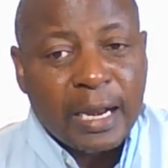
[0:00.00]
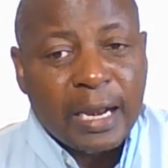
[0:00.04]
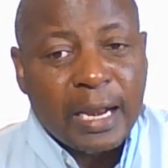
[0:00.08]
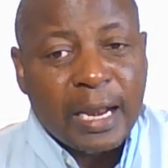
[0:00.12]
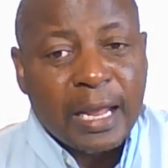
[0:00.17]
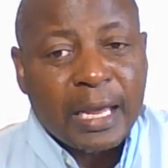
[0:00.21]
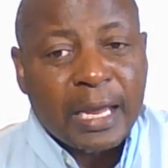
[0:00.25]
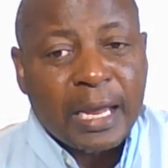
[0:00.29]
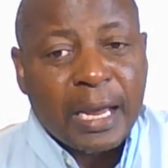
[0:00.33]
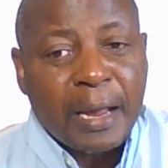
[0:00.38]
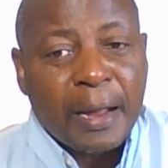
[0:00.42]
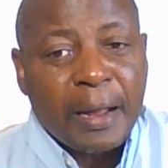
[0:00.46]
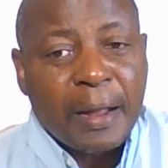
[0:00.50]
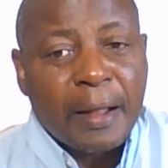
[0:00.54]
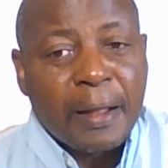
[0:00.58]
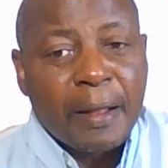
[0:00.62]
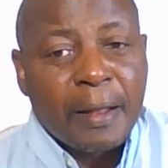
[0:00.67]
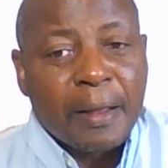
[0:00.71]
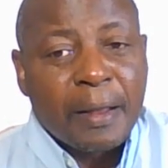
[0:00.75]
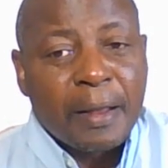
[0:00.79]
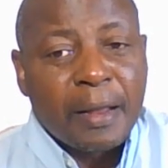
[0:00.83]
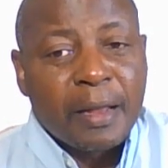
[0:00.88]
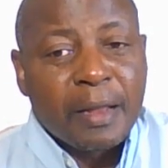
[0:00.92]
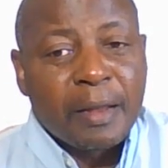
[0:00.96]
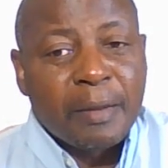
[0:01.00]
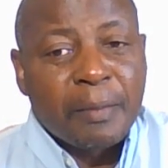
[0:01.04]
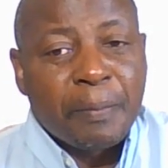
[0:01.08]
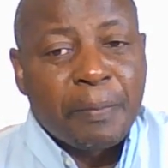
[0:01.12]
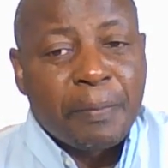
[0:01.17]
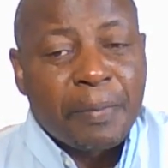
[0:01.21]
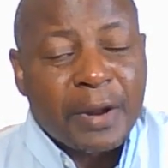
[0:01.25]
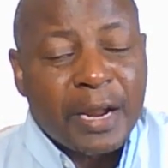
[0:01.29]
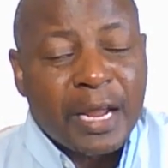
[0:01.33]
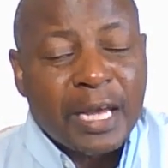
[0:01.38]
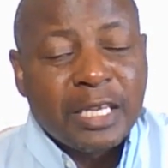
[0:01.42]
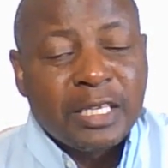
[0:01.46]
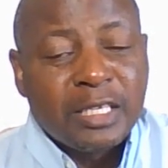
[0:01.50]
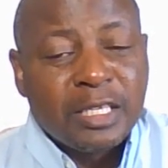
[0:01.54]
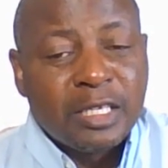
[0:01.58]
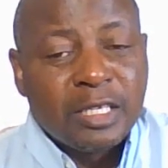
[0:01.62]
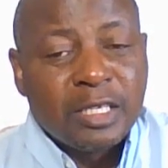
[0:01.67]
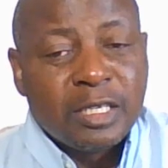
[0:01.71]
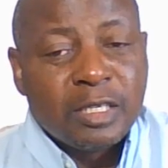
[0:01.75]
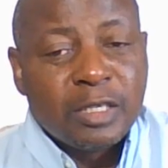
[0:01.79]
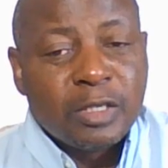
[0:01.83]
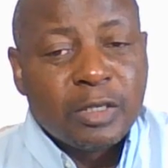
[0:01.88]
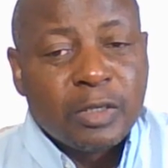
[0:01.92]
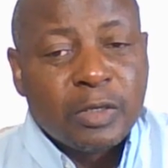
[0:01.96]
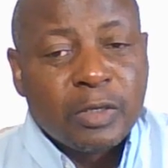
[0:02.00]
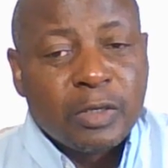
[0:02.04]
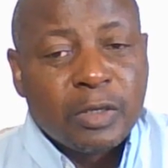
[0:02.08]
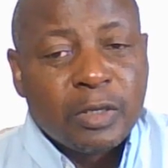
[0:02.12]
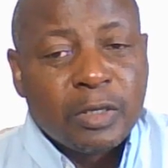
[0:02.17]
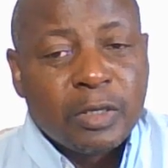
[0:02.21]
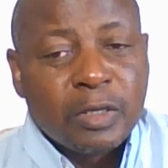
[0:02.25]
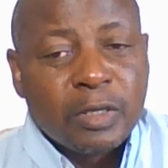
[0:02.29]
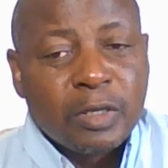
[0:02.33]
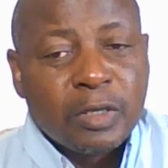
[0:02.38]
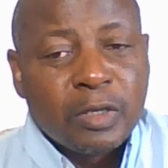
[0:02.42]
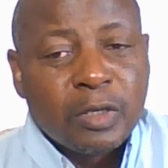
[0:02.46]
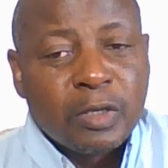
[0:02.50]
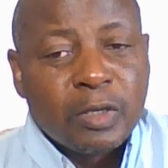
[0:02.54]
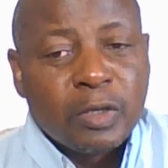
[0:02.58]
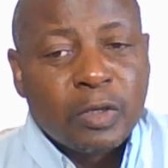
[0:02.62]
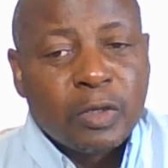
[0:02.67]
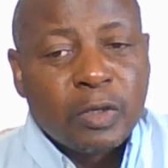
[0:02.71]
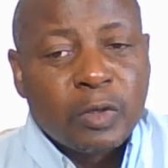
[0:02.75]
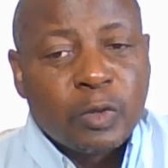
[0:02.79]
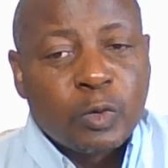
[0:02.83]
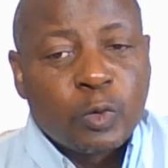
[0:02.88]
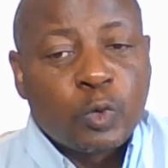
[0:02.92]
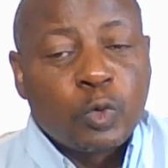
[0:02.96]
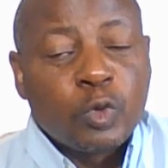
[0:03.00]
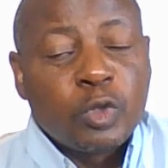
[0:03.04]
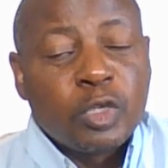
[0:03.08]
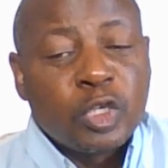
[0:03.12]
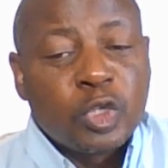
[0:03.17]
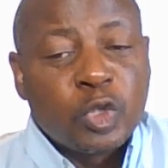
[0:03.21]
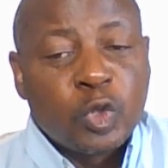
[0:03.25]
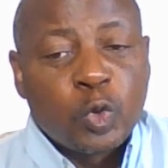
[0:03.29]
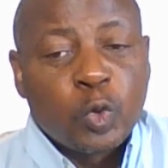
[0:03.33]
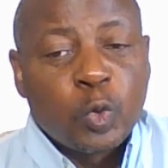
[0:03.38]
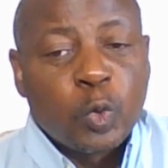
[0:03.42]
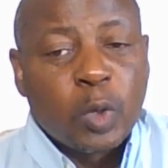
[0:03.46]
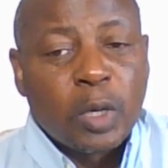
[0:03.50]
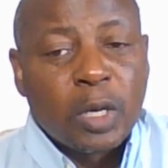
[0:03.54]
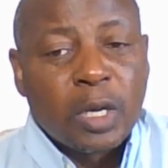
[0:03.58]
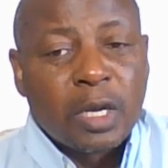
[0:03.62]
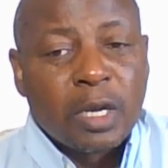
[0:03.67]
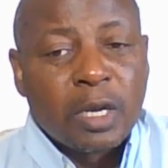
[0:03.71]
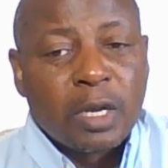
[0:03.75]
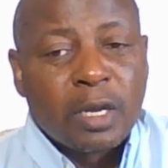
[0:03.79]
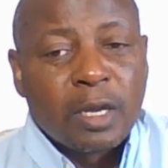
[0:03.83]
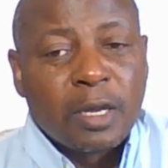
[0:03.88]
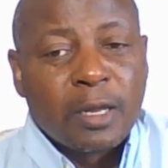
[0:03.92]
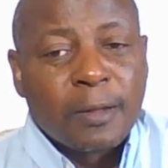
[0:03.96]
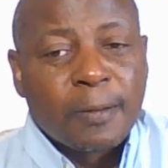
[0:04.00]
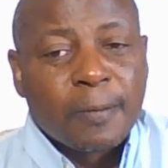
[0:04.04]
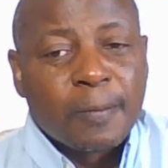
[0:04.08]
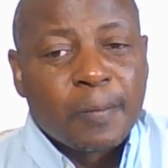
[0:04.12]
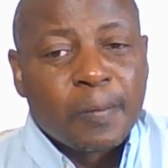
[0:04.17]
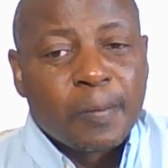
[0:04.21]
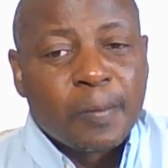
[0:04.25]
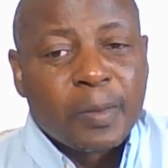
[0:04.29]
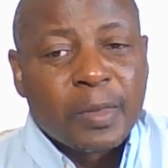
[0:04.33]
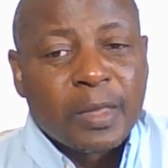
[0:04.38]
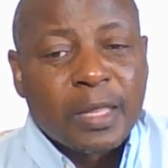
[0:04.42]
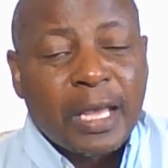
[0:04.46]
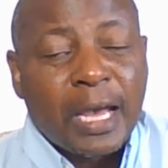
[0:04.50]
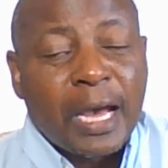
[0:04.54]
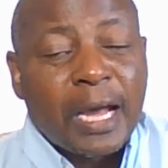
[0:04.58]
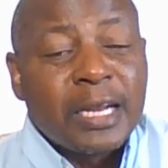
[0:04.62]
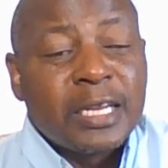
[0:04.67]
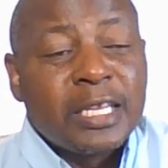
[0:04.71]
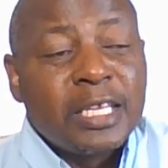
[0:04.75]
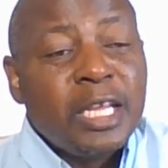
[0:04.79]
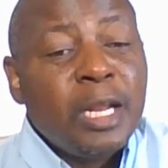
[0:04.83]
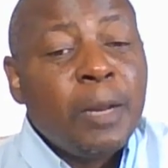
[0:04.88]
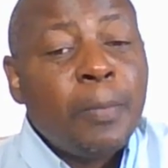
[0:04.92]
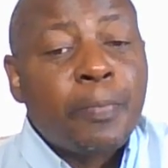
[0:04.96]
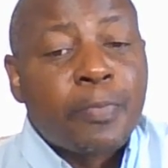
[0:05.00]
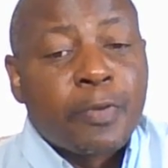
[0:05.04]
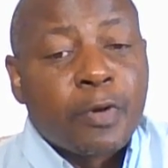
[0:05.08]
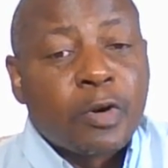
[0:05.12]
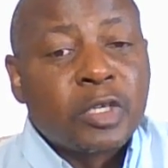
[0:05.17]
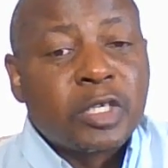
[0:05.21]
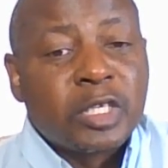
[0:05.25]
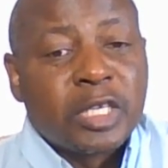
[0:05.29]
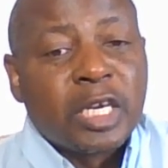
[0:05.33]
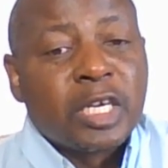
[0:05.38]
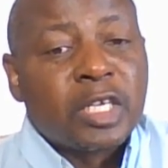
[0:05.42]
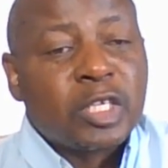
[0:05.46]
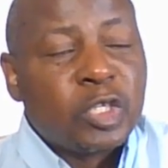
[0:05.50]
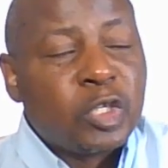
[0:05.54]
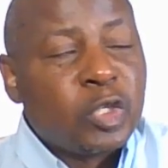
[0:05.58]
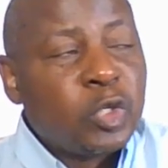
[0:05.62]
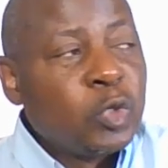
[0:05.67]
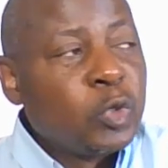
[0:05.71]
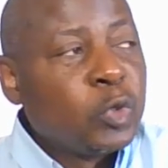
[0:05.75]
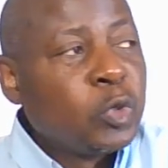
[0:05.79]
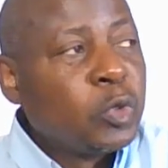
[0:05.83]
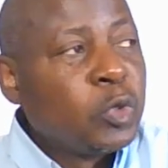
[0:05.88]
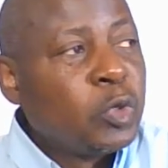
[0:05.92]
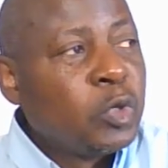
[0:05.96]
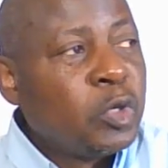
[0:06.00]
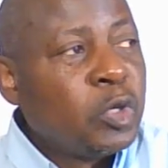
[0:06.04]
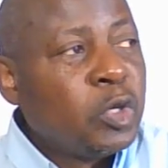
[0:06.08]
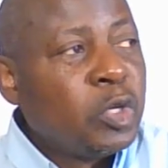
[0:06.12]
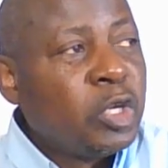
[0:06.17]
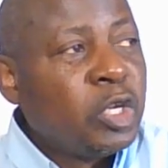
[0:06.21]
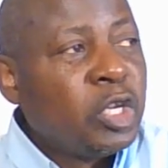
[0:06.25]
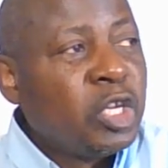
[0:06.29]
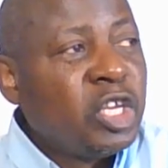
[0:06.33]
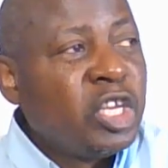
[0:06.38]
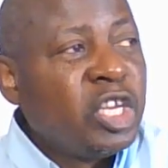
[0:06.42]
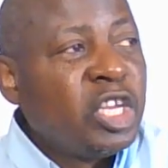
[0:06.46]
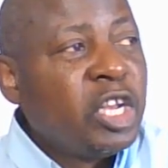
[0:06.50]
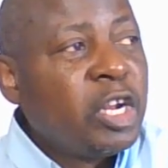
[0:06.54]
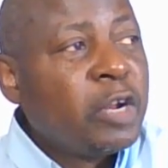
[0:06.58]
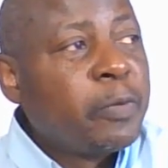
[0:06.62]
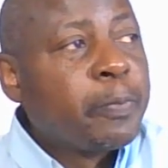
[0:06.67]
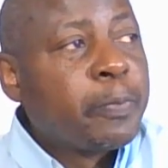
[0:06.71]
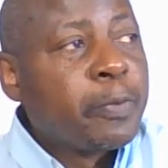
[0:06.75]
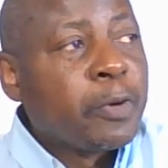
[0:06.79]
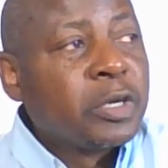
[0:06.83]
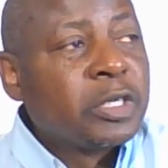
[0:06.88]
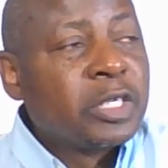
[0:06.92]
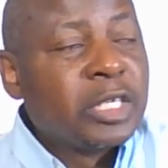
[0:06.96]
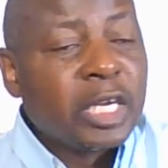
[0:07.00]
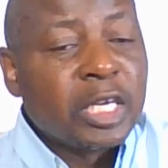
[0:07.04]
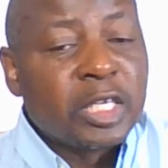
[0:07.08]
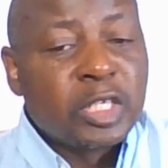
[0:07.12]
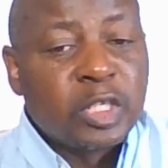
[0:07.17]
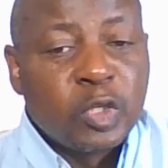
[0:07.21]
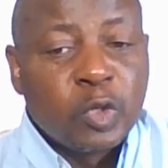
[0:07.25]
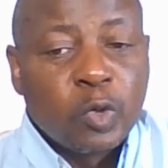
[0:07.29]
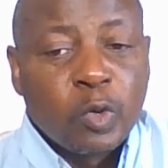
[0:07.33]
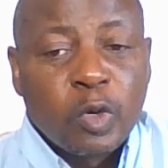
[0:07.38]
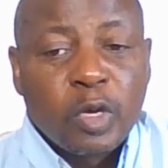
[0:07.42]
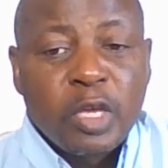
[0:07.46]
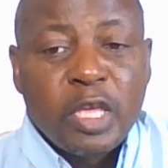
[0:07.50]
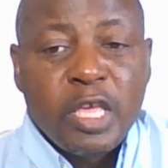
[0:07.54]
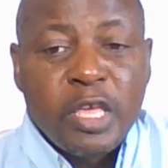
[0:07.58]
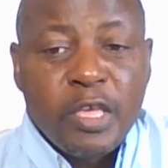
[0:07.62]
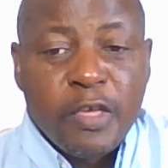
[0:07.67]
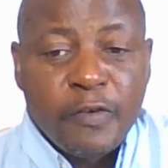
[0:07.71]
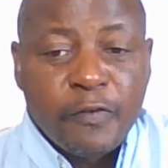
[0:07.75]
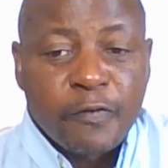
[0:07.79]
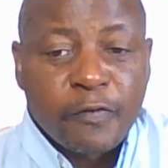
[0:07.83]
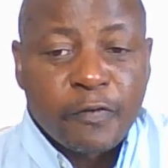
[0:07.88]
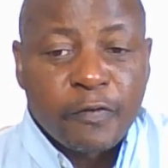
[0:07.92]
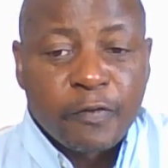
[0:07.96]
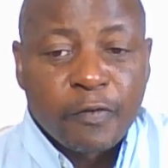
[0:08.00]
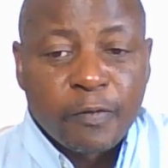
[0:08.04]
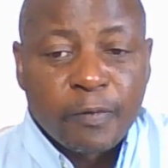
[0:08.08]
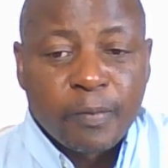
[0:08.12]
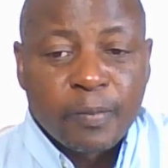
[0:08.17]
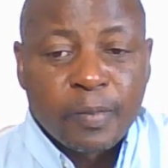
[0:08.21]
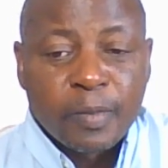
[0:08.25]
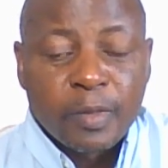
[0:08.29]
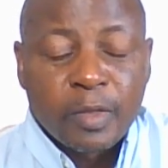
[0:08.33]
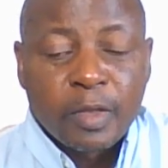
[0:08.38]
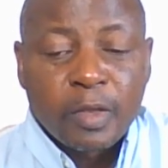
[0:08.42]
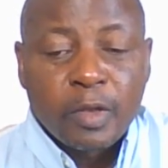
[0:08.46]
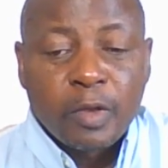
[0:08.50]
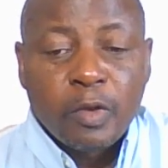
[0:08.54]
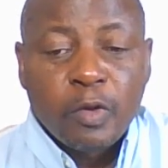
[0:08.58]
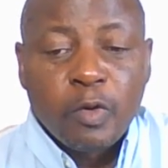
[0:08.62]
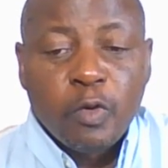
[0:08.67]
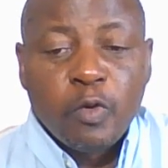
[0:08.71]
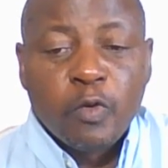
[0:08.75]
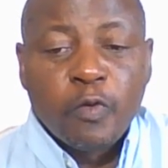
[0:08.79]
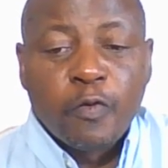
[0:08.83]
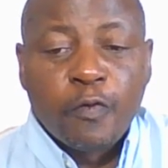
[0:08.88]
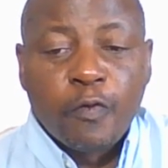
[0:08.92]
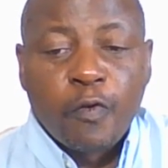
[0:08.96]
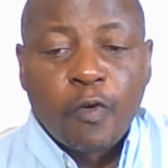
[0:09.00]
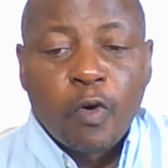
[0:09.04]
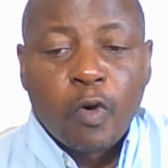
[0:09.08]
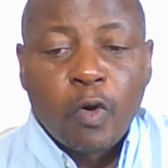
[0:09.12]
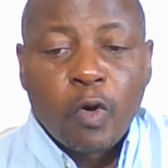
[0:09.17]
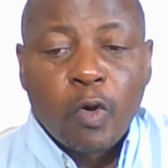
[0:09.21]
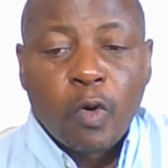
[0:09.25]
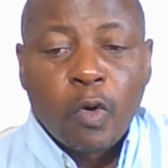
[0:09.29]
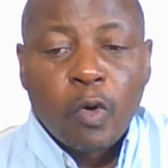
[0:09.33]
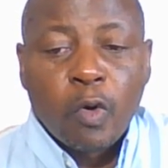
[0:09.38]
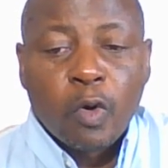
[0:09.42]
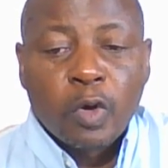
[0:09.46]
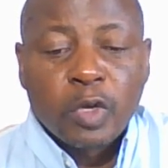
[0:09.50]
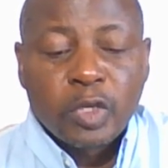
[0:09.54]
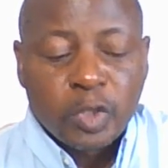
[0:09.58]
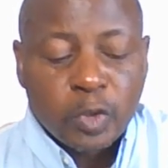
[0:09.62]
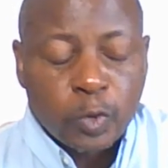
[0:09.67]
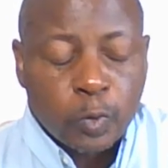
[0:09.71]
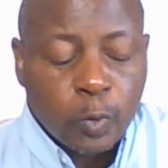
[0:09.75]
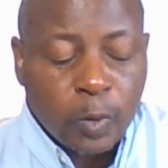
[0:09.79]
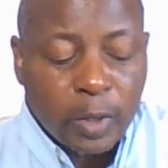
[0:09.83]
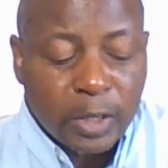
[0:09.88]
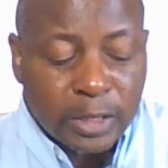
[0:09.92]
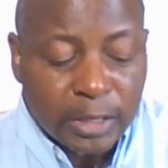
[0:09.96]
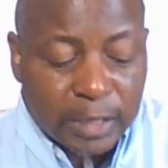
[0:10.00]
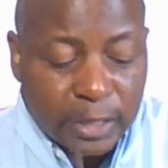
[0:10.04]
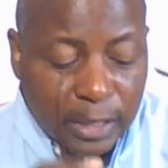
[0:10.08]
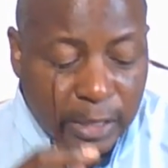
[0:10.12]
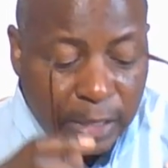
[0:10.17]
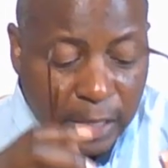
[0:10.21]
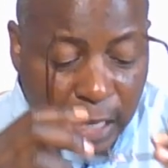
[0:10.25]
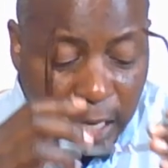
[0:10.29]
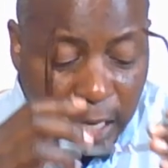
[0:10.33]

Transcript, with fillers: like a bride to Yeshua and He'll protect you. He'll protect you if you follow His words